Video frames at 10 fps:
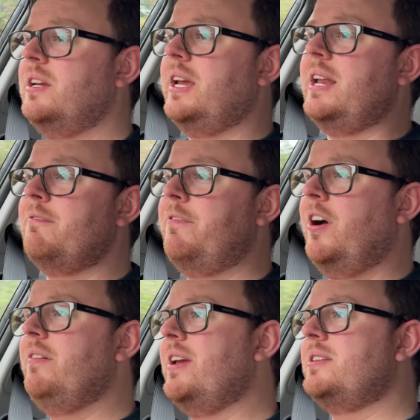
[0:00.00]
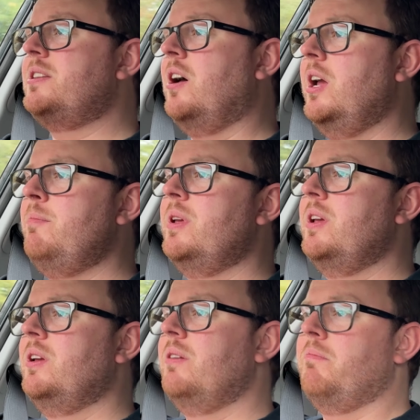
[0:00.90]
in 5 years' time
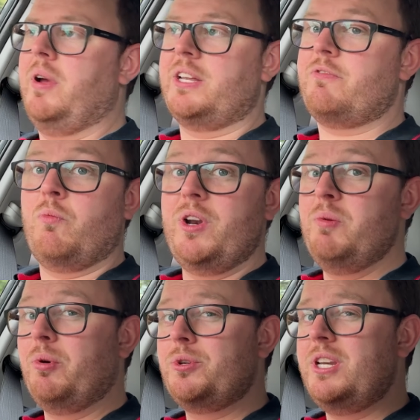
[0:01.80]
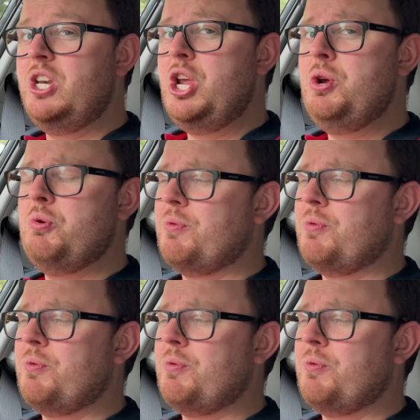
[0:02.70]
as from when you bought it new. You